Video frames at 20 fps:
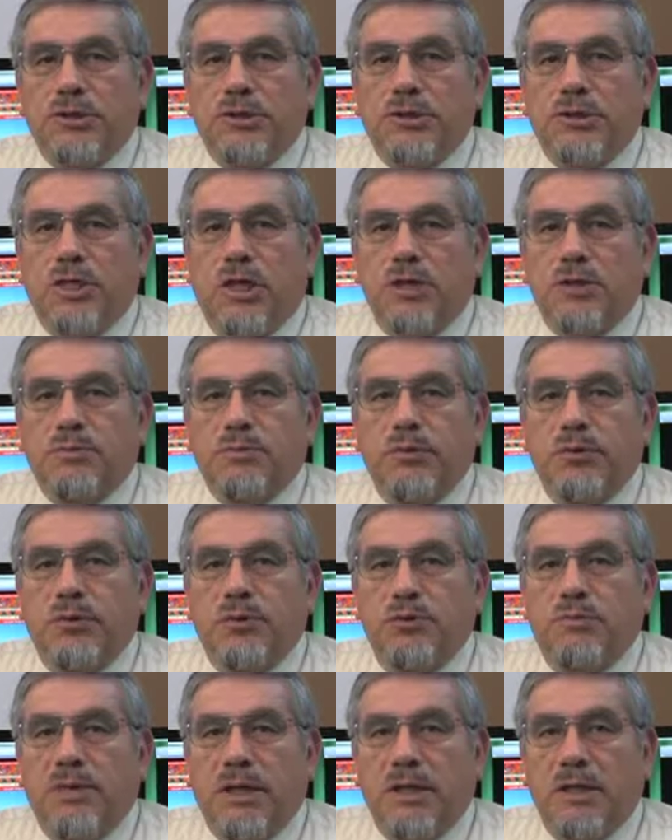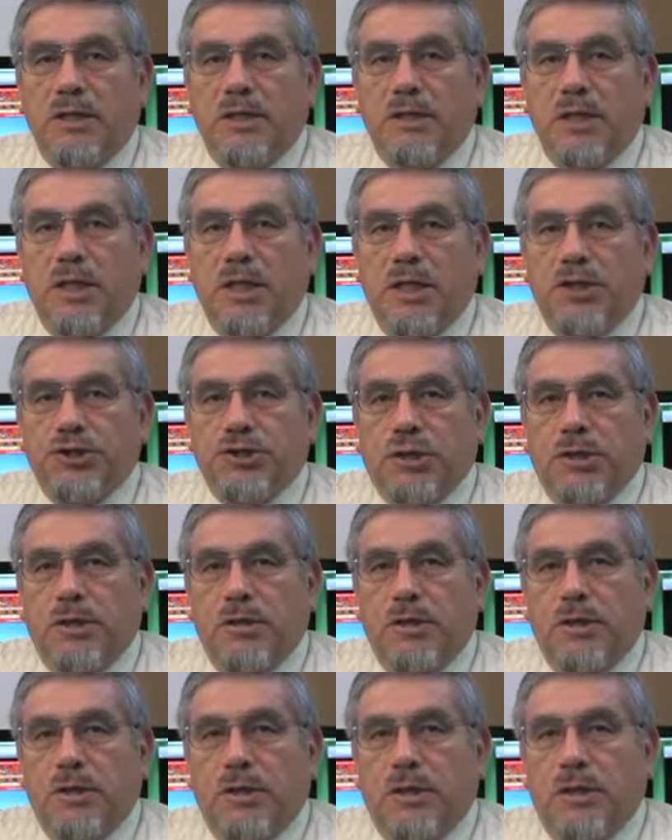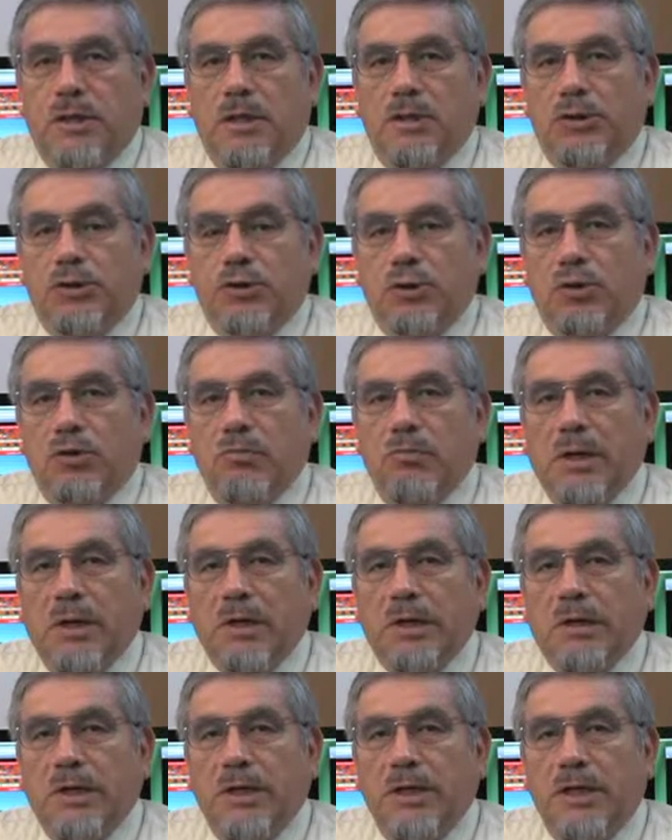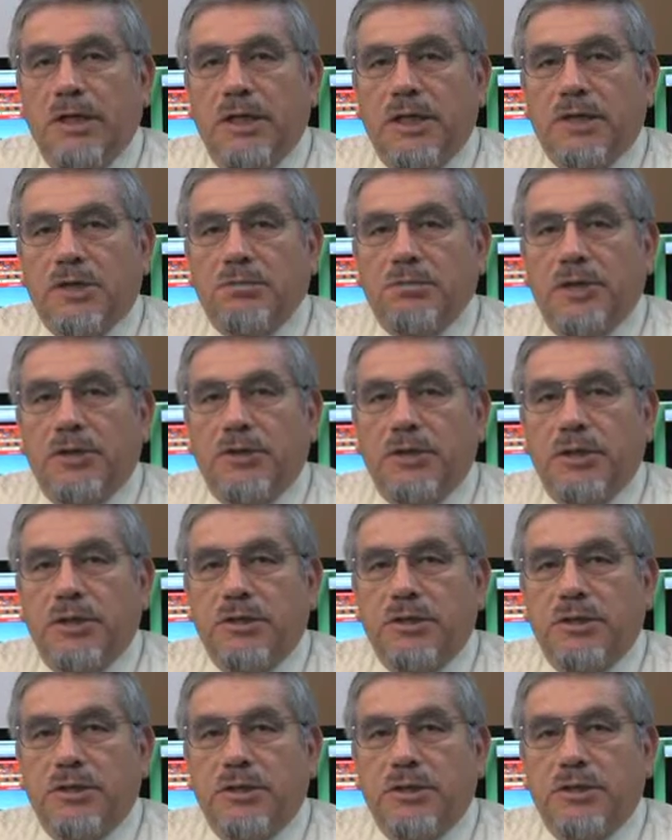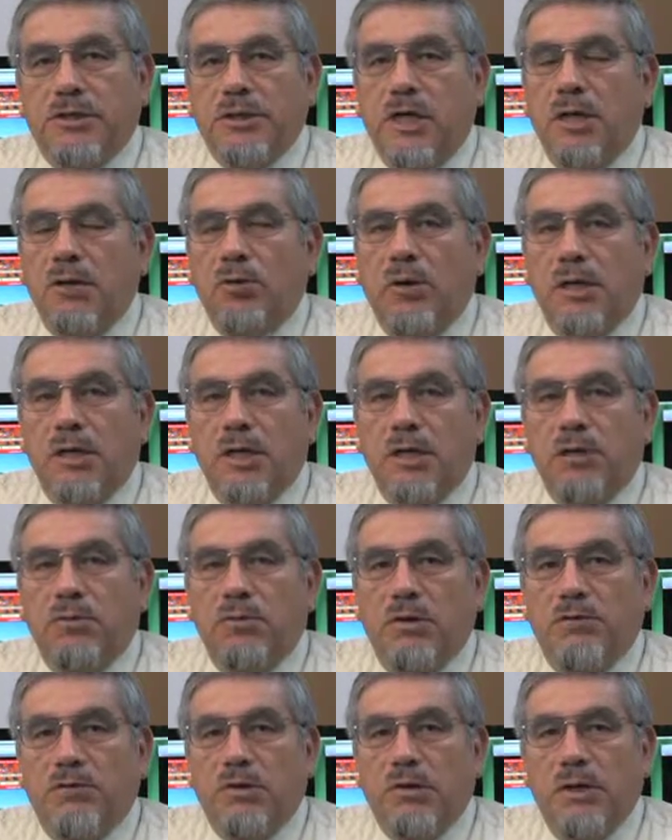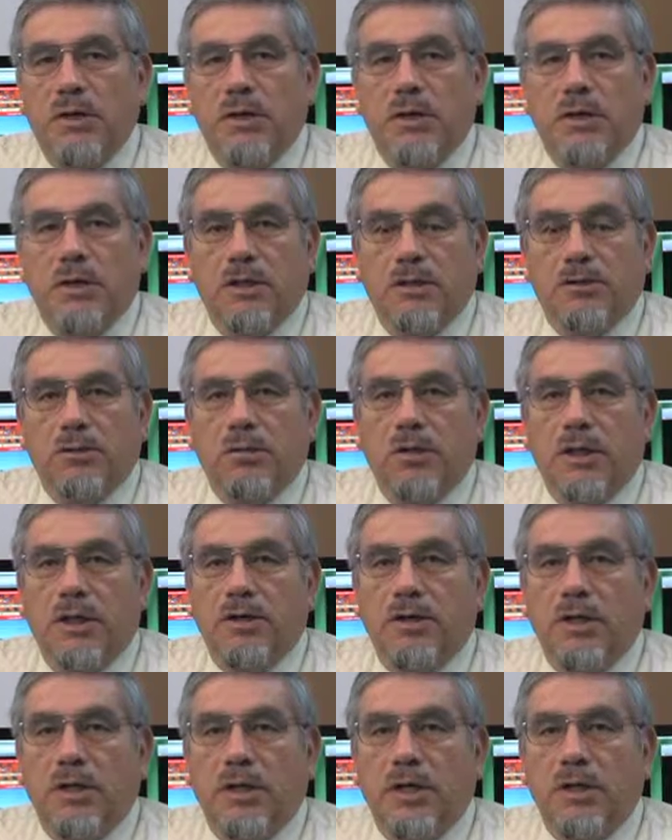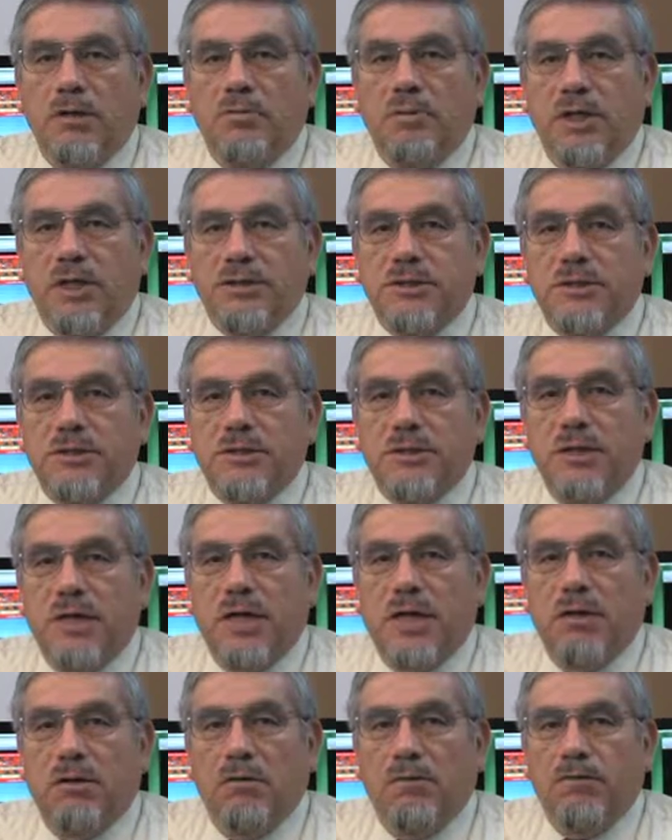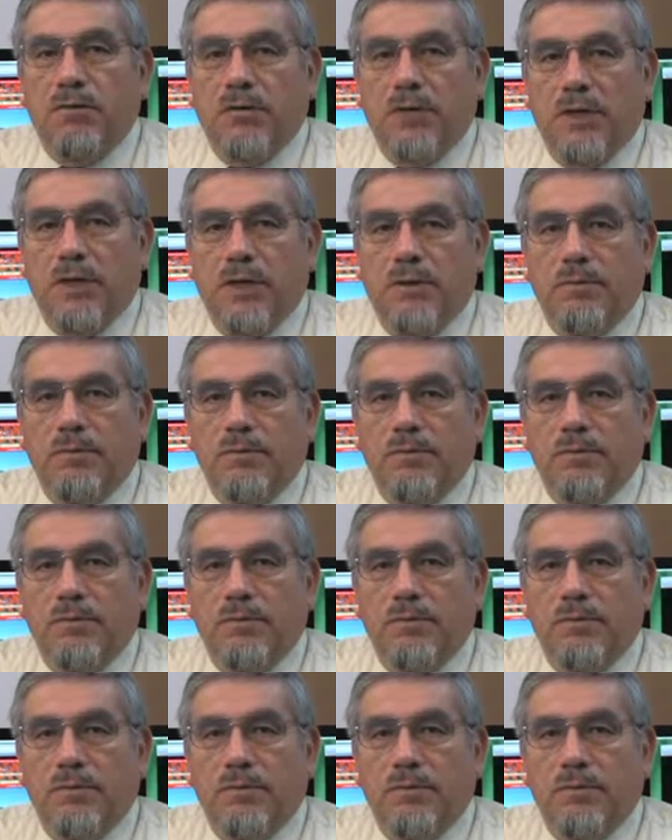the salts produced by irrigation, as shown by current experience in the San Joaquin River and Tulare Lake basins in California.